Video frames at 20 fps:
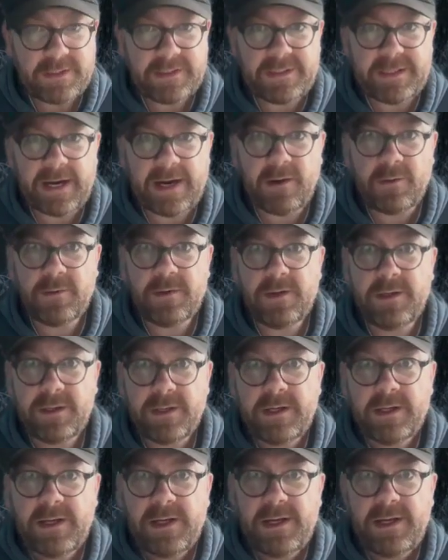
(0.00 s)
down.
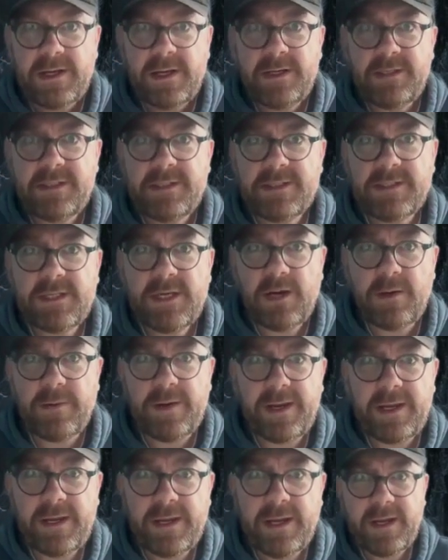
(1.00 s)
It's snowing